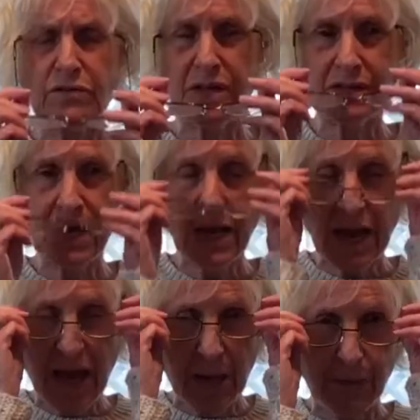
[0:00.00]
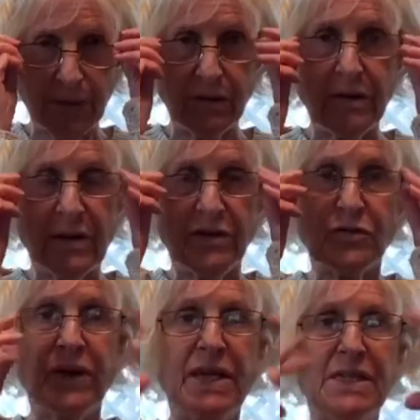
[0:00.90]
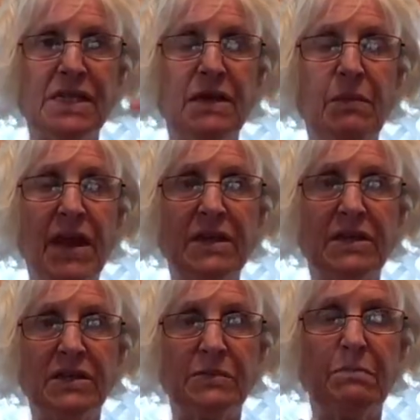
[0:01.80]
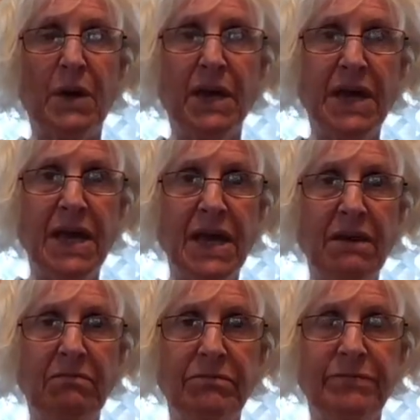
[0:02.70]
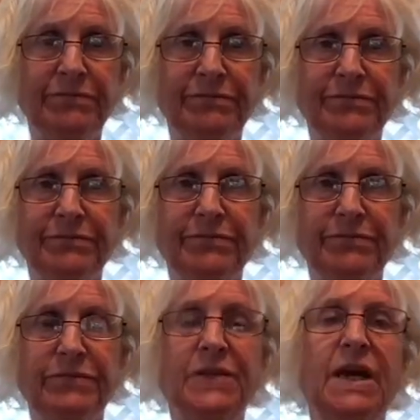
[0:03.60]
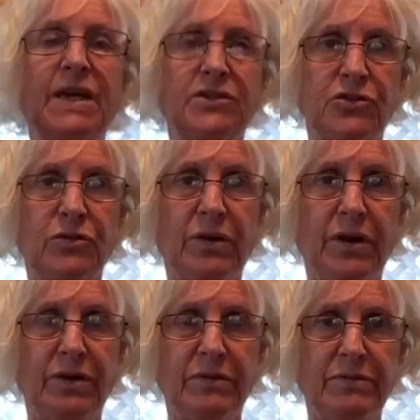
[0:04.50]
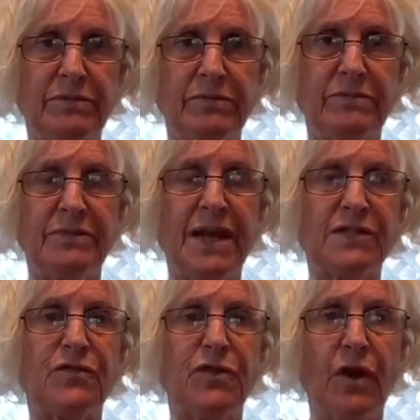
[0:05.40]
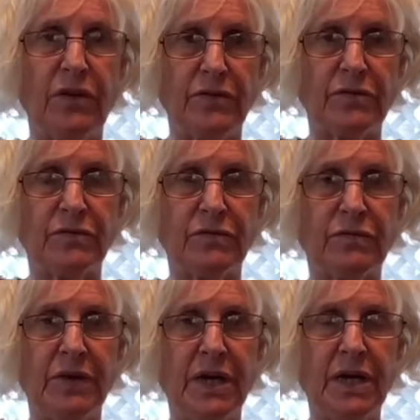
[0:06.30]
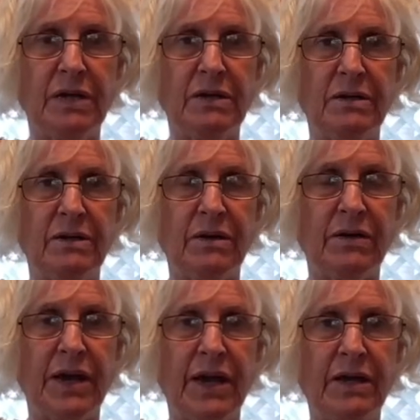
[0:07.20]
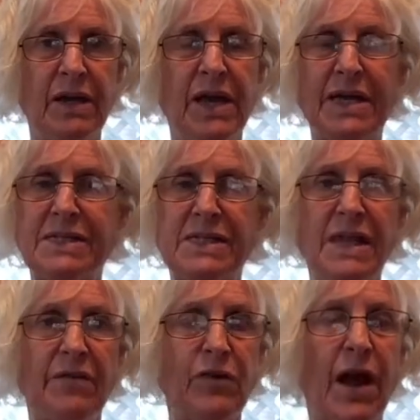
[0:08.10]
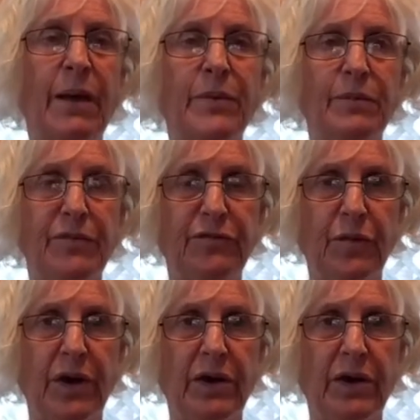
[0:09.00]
That's not going to happen. So I easily make this money. Yeah, sure. That's for others, right? Okay? It's never happened before.